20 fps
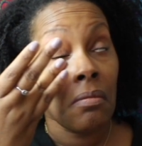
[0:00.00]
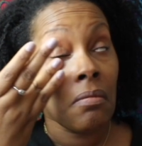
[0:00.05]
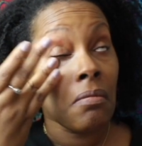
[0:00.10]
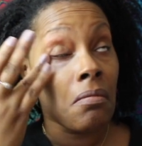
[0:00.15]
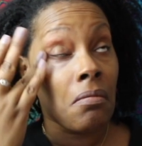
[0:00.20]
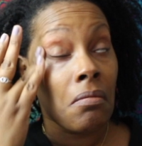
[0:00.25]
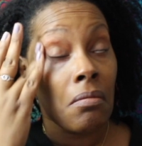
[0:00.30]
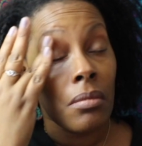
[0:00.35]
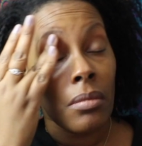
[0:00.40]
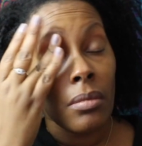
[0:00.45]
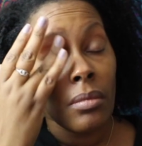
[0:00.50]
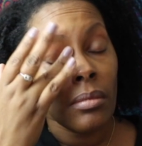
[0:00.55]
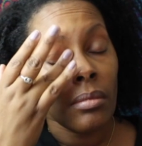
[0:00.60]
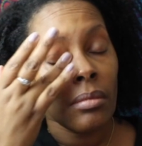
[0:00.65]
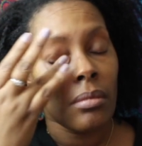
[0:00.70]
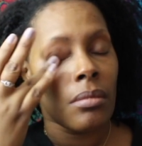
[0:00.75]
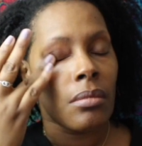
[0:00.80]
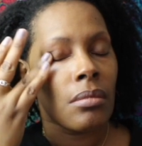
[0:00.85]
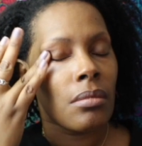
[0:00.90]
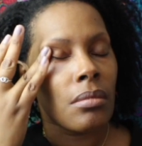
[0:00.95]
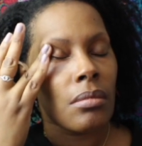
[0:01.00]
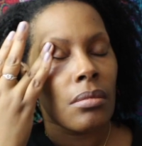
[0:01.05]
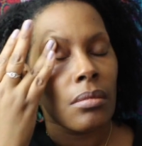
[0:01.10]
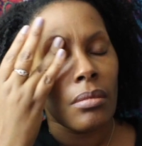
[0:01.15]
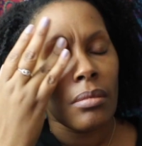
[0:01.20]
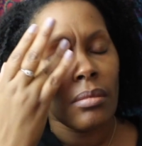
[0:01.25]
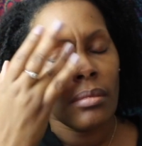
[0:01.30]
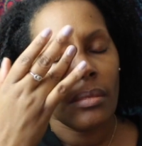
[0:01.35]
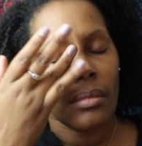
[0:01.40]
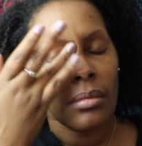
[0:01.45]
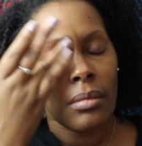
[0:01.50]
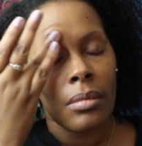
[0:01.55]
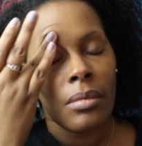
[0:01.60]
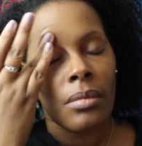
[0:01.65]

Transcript: (no one is talking)